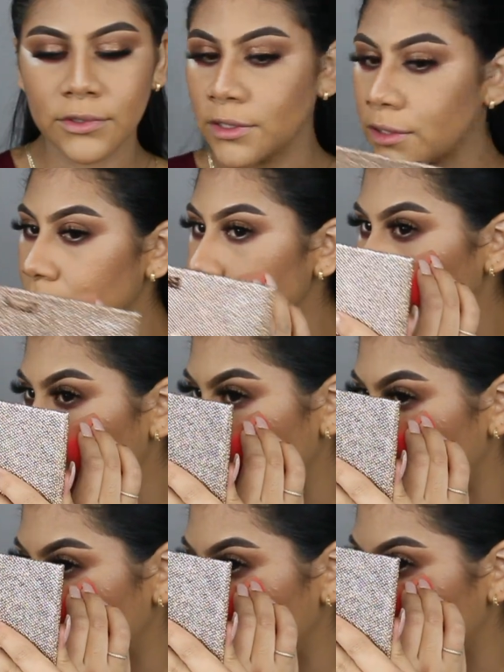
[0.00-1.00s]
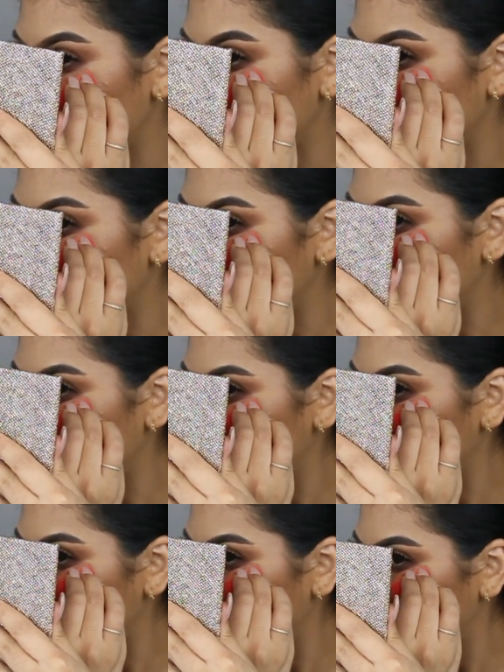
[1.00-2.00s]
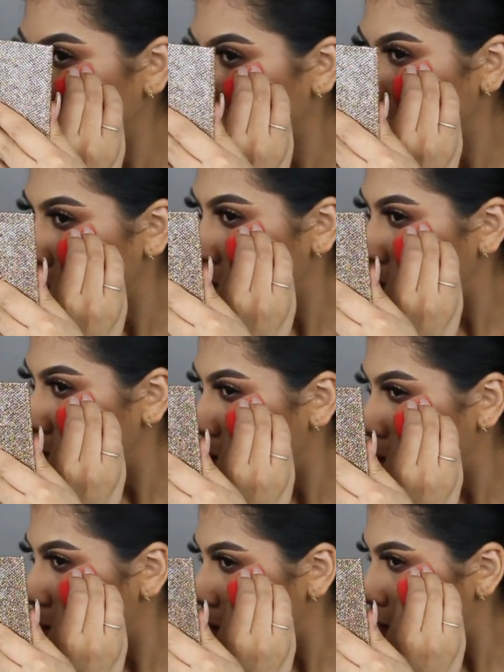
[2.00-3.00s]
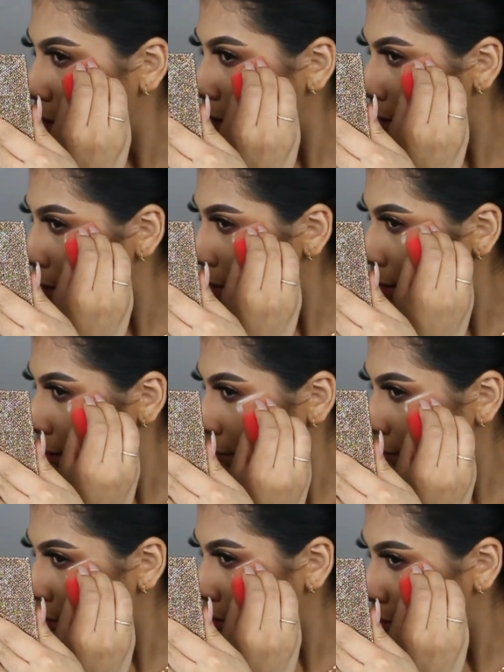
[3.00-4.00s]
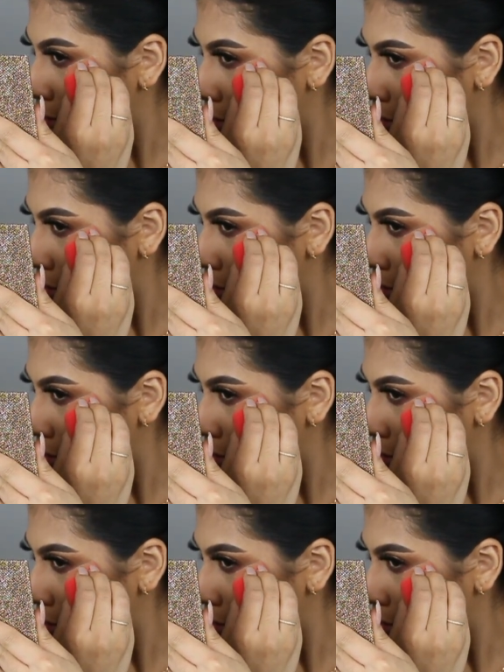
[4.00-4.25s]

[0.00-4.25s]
just to make it clean and even.